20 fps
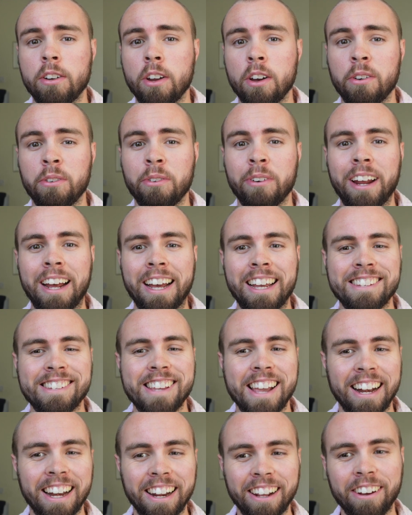known as
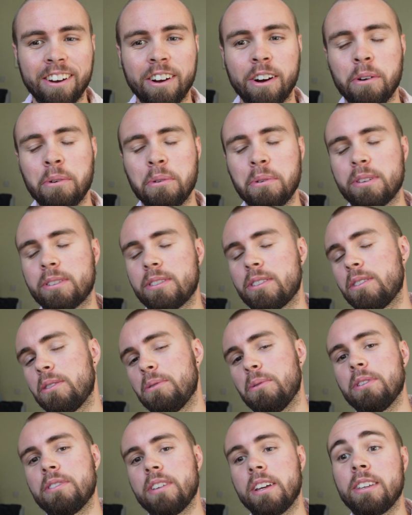Elliot Hulse,
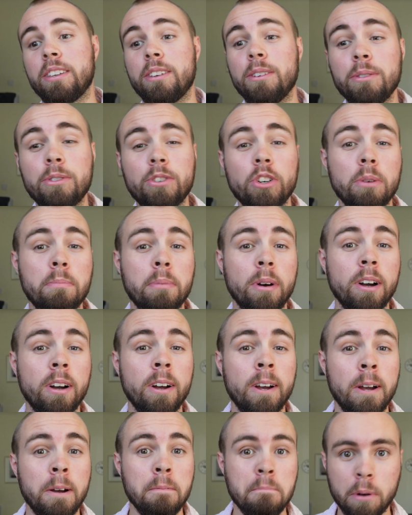who is a YouTuber,
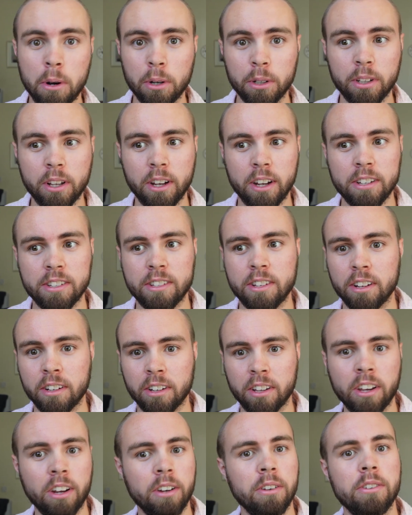podcaster,
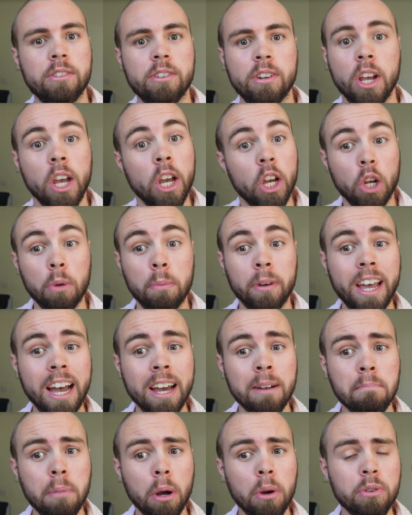and coach who
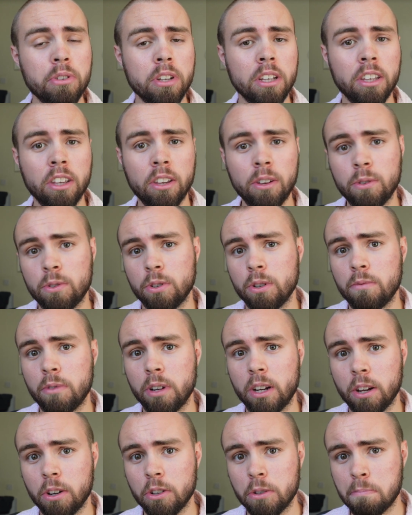began posting YouTube
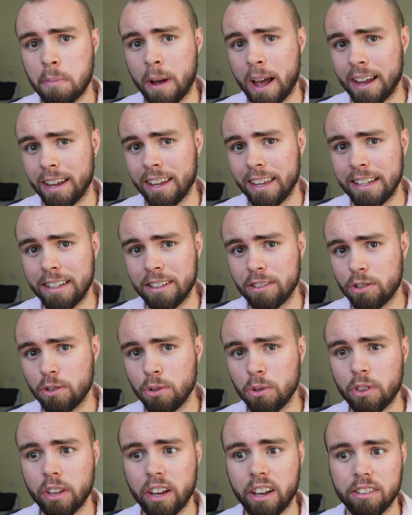videos back in
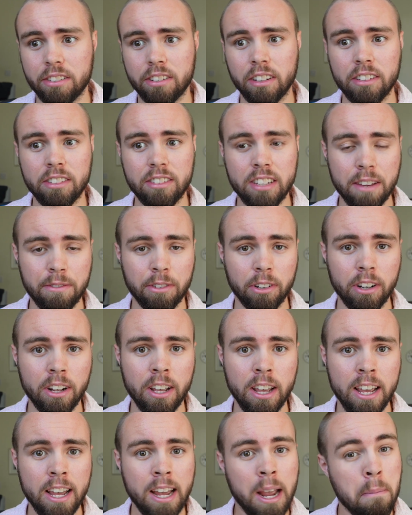2007,
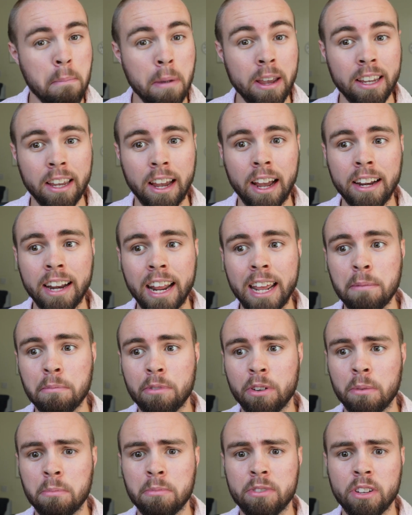making a name
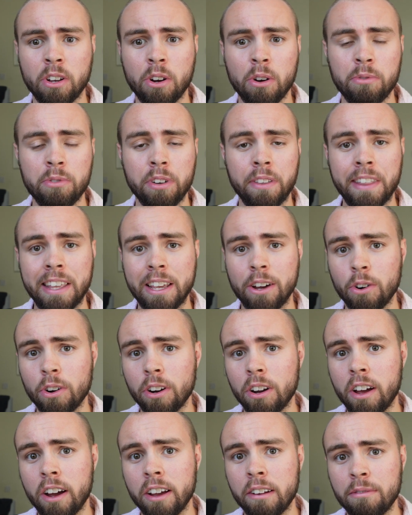for himself in the
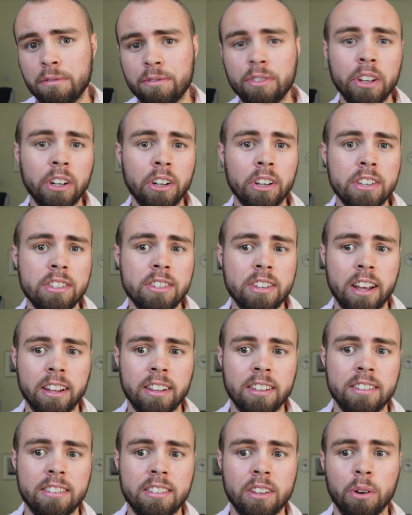online fitness
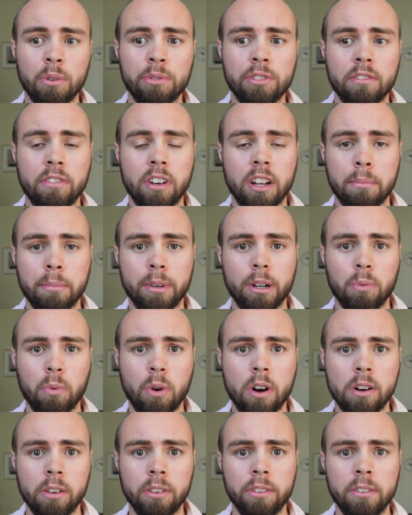and self development
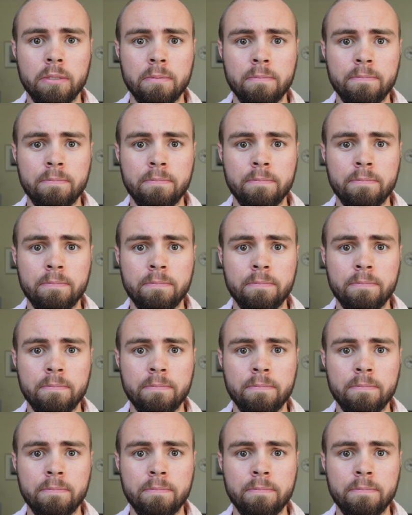world.